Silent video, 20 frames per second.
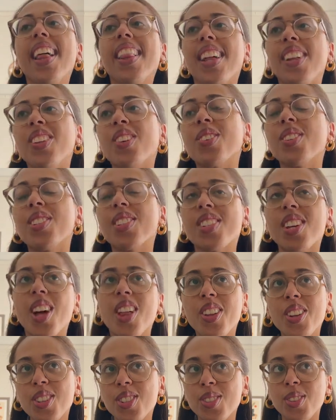and there was this
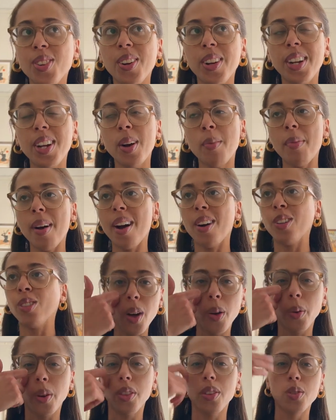other story about
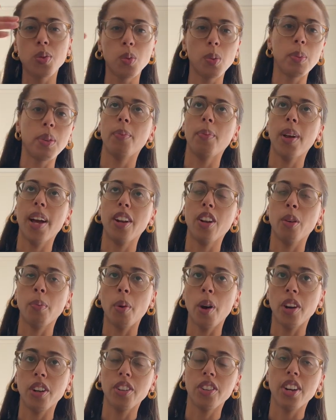uh, where this woman and her
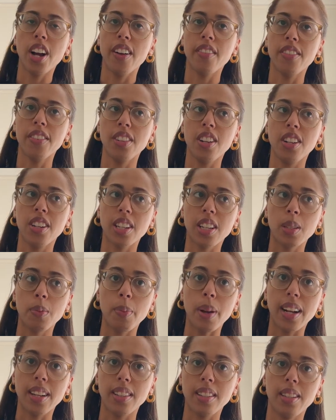partner have an
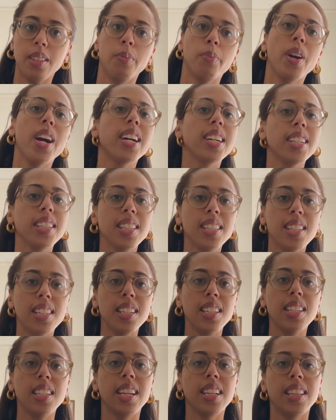unexpected
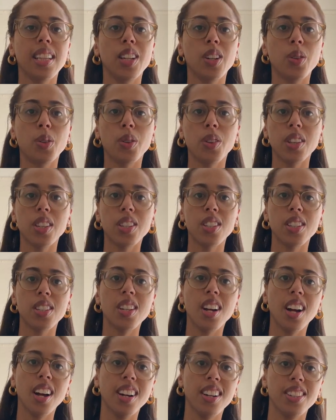pregnancy and they go to this
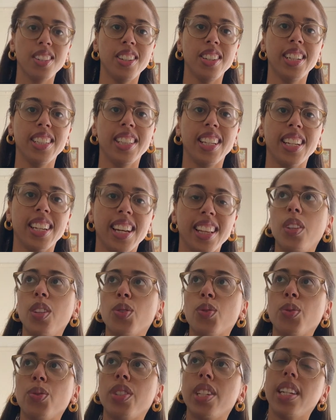doctor and they get
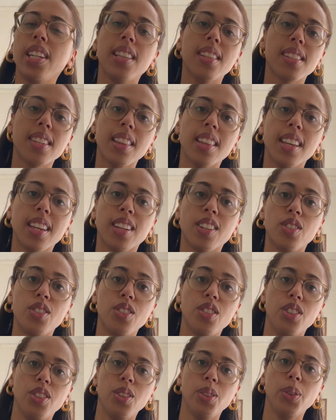these routines that they can
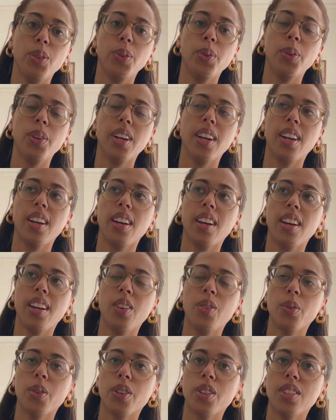do
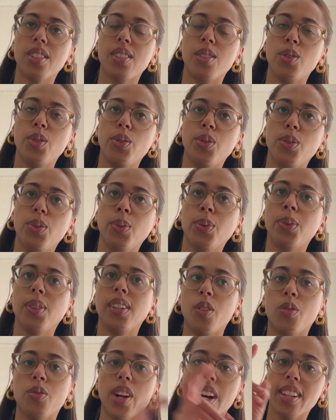in order
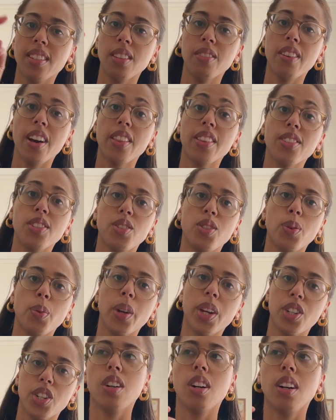to rectify the
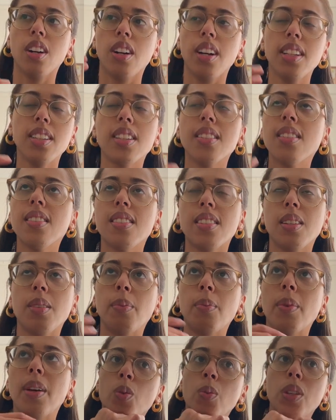situation it doesn't
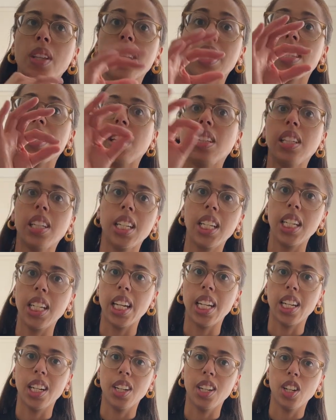seem to be like
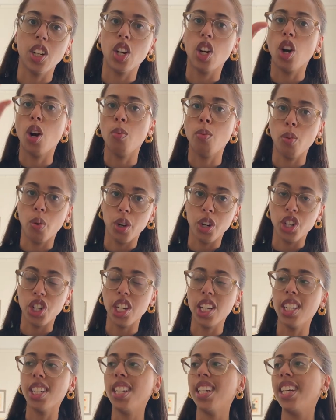delineated
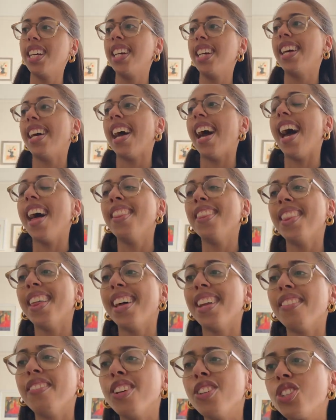abortion. And
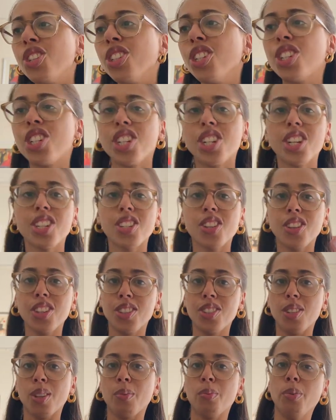then eventually she does all
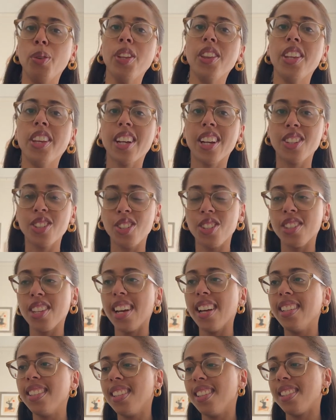these like breathing
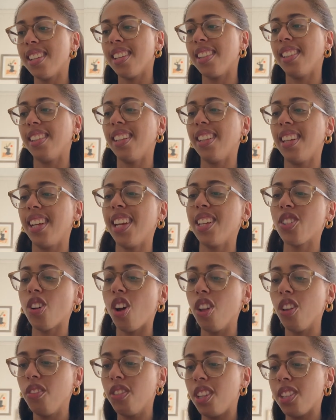exercises and it's
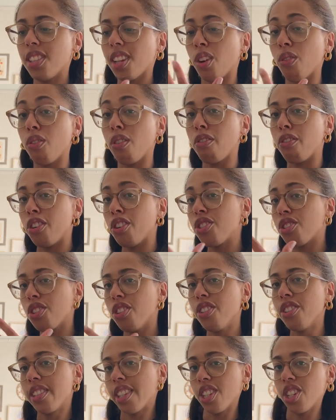all of these like
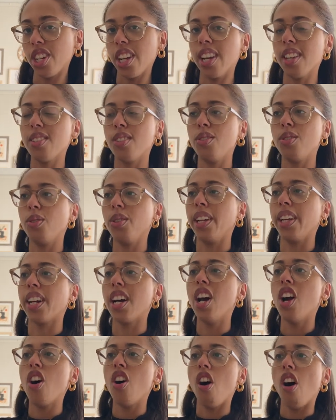reversals that she has to do. Like
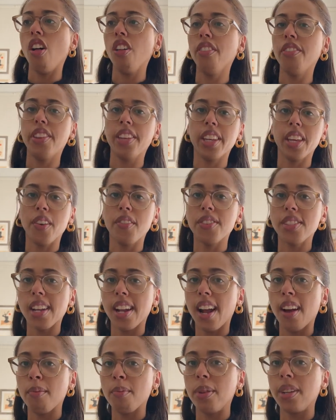all of the gifts that
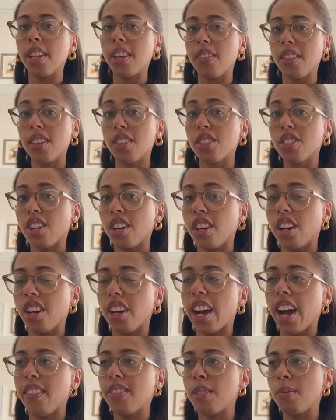have been given to
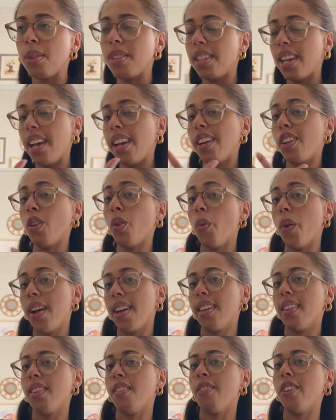her have to be taken
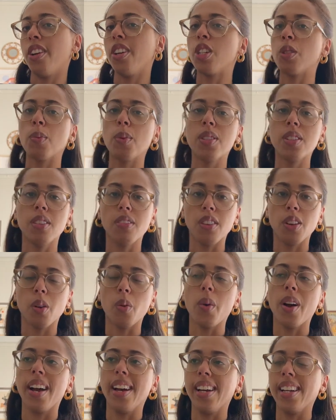away in a very specific
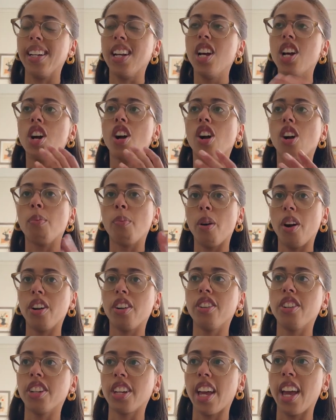way and her
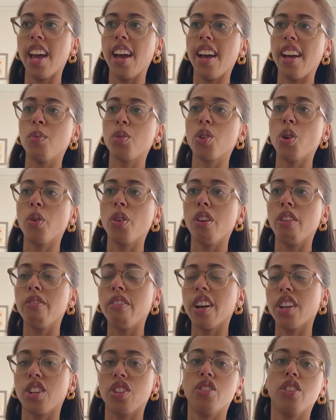partner can't show her
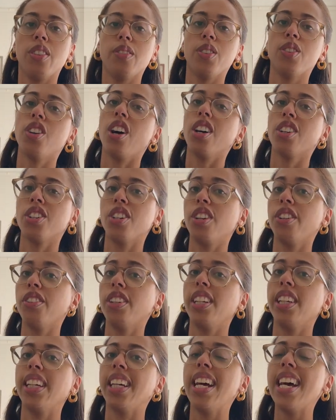affection or even talk to her
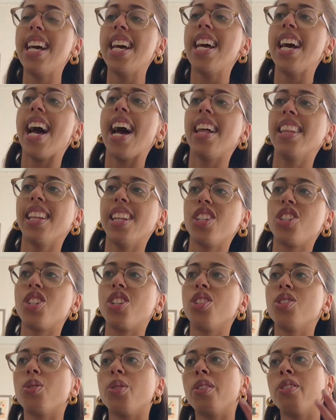really. And then
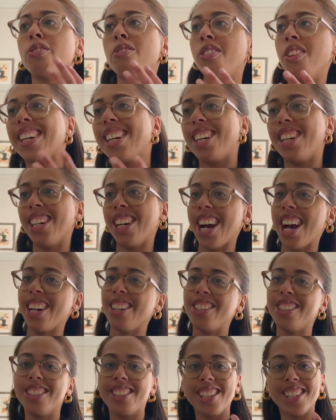she sort of feels her
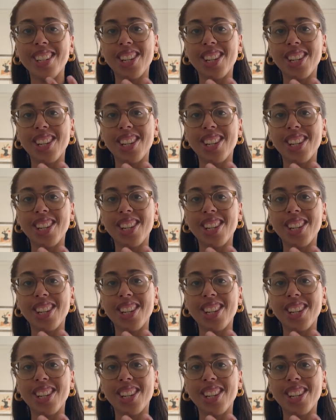energy